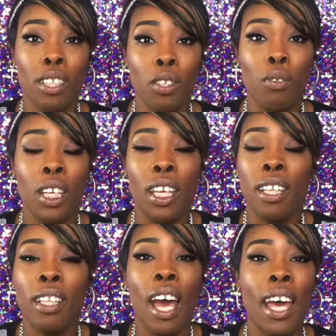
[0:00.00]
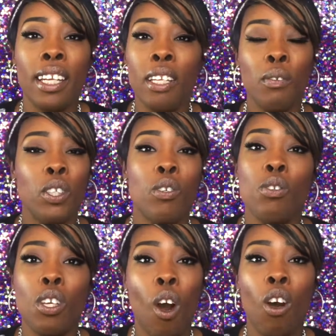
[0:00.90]
a unit. And I didn't even
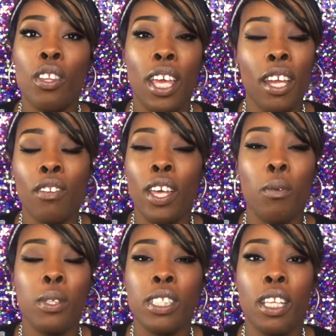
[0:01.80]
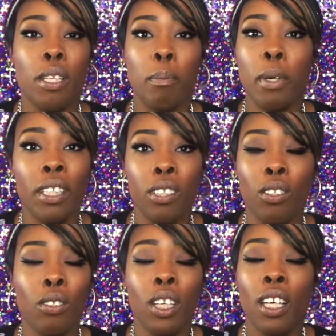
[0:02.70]
use all the hair that was in the
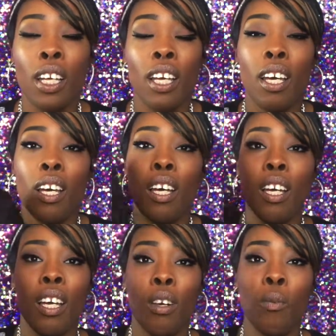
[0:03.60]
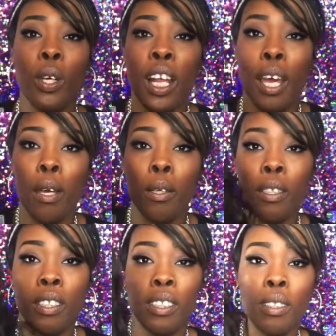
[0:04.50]
bundle when I
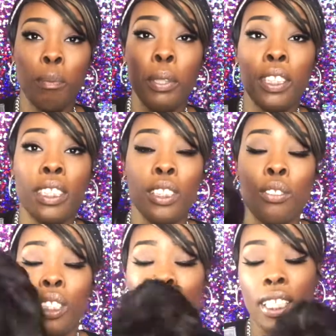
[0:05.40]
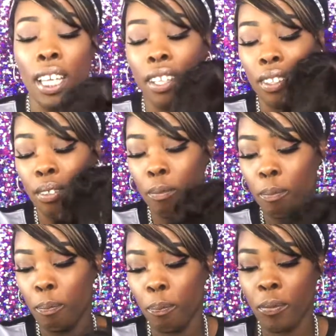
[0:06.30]
put this unit together.
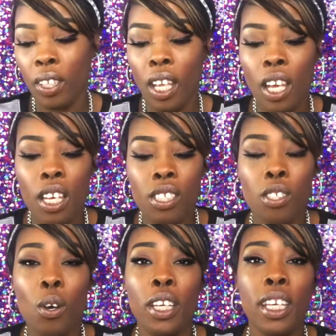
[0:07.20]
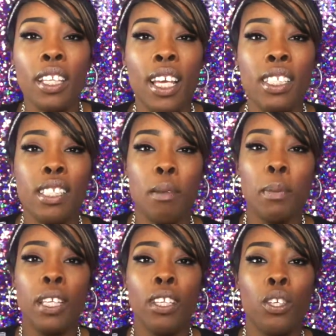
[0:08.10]
So again, they sent
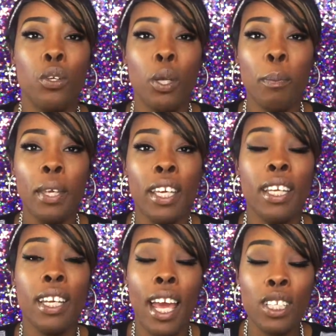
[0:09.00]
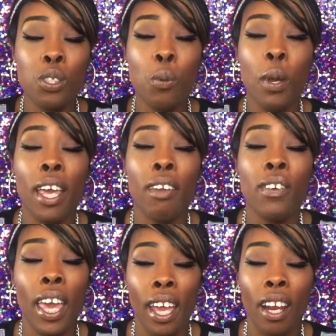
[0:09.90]
me the European Natural Wave
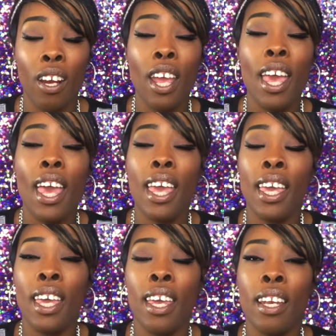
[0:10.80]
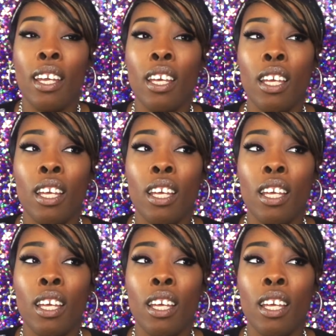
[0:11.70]
Hair in